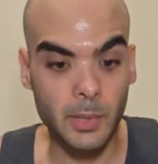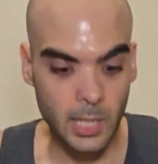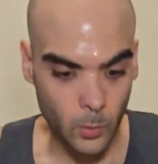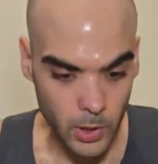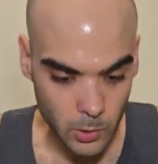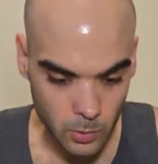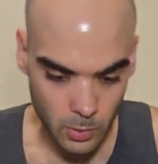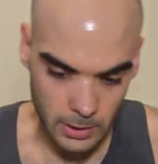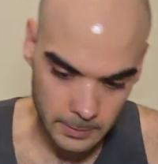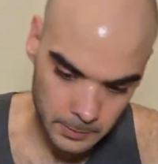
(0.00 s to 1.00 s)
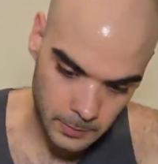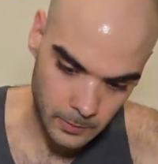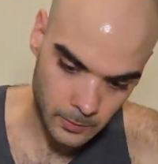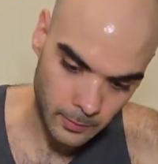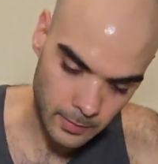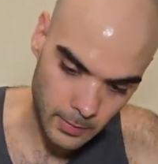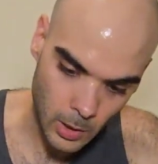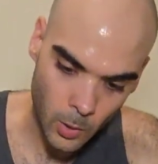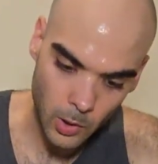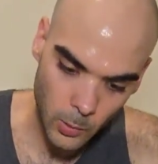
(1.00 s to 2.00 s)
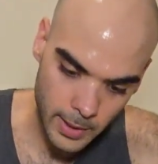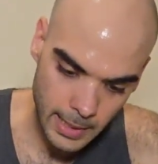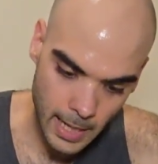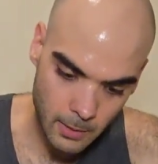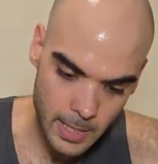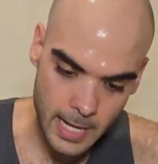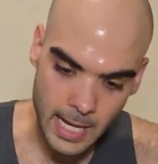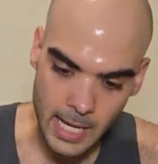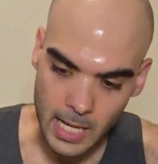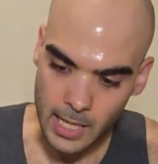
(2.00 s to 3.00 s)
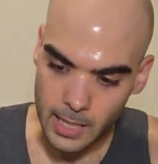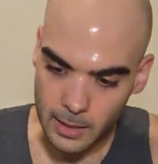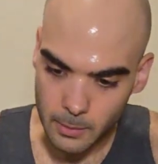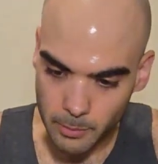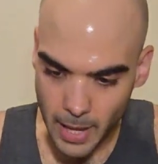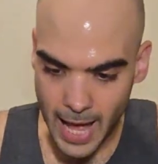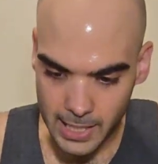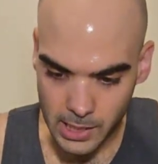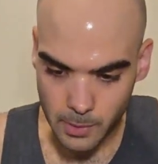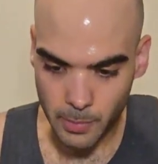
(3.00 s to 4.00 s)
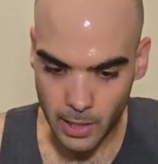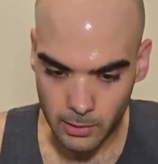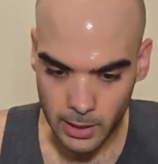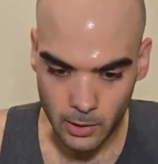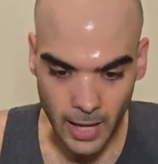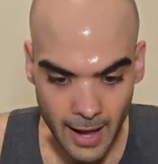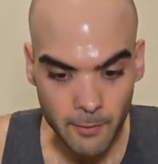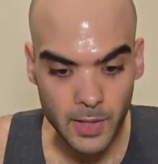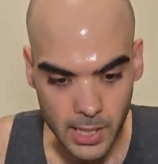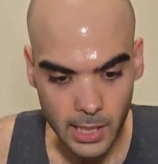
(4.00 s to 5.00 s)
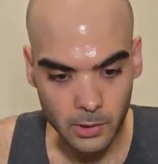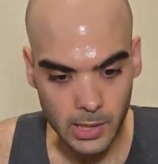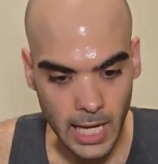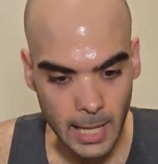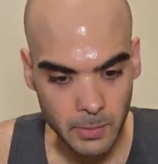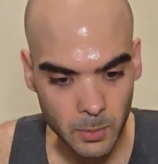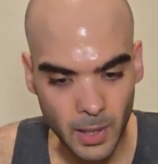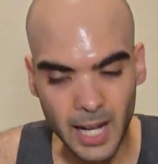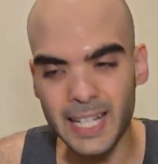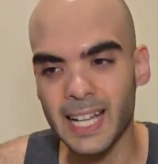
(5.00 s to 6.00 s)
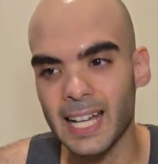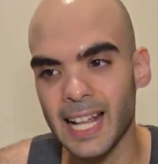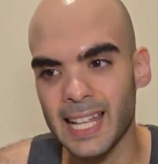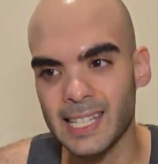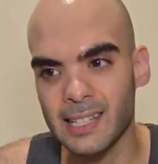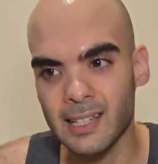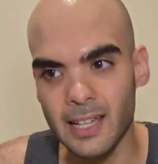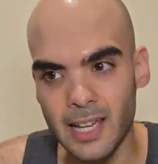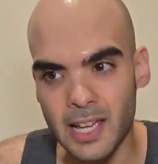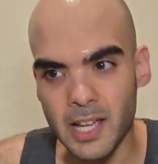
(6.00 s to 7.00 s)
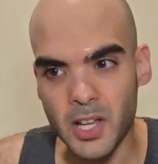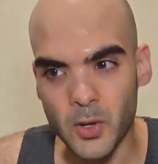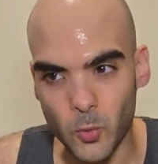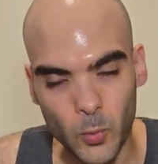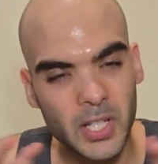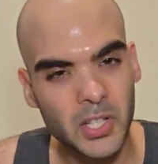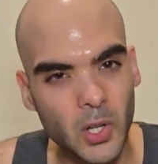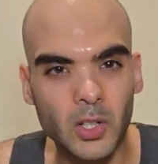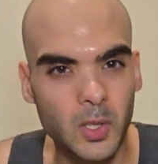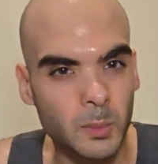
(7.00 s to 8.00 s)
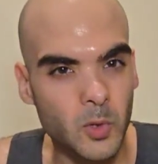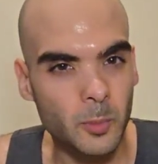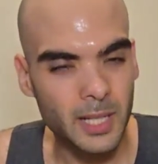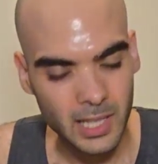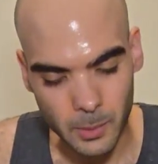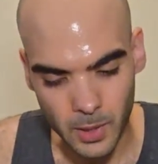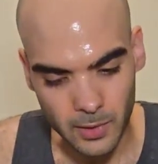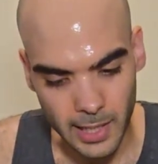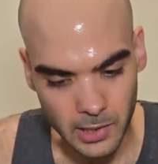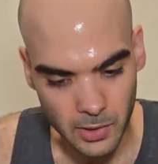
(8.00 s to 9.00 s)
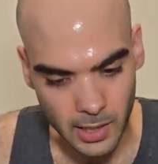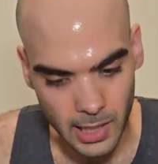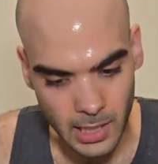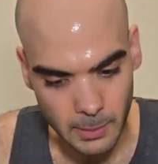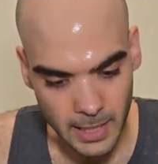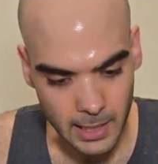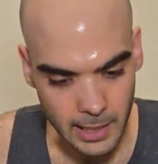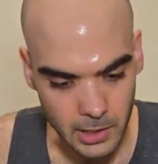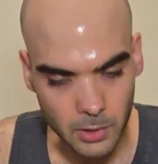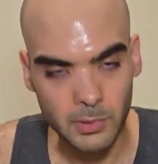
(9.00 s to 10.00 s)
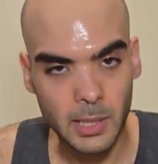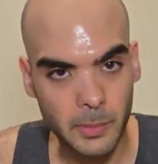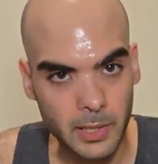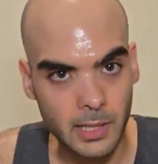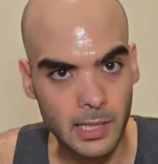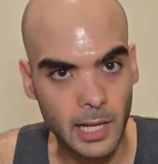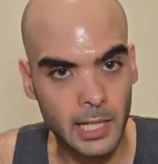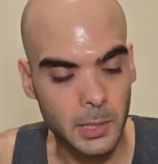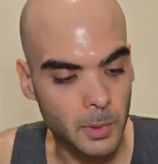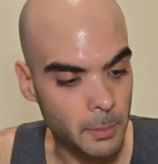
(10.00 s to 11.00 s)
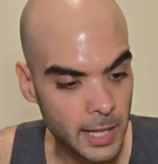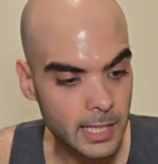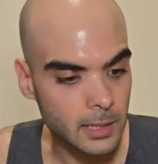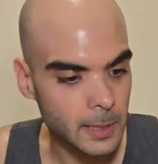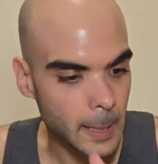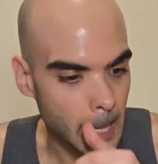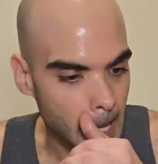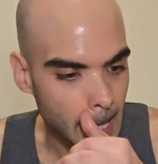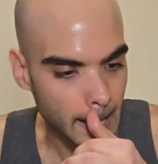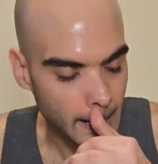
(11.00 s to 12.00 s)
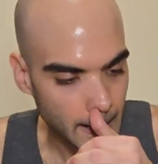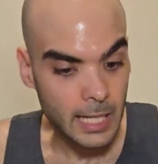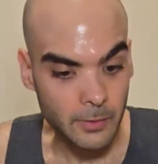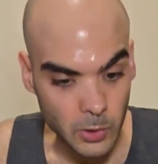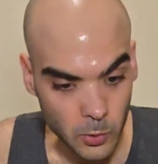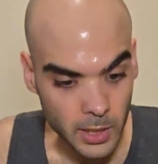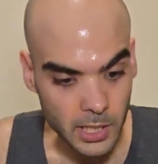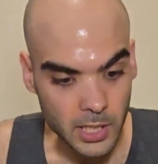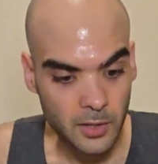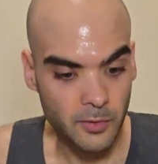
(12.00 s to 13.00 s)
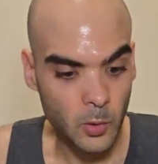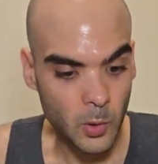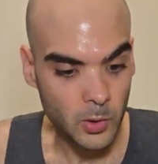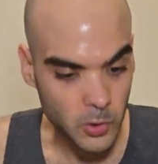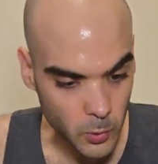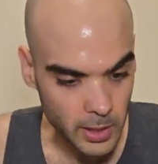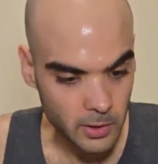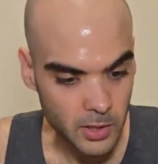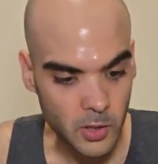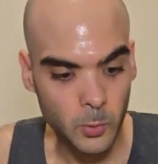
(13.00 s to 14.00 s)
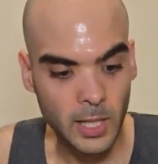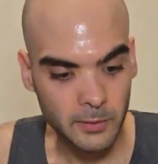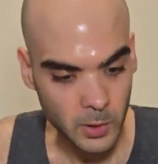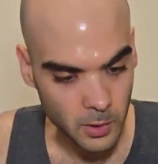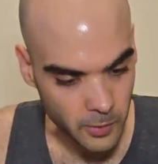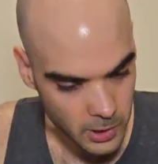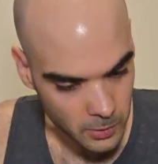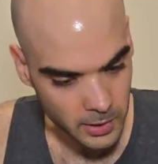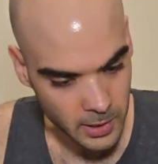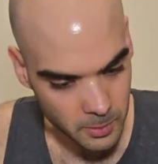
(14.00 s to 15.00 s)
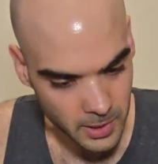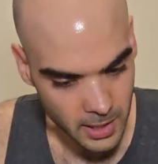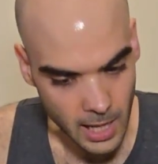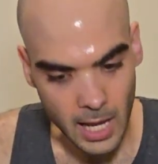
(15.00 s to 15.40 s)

being, when you go all the way down past parallel every single time, your body kind of has to restart the movement in the middle of the exercise. I'm not going to get too deep into the science, but basically, if you do this for 2 years, you will have to go to physical therapy.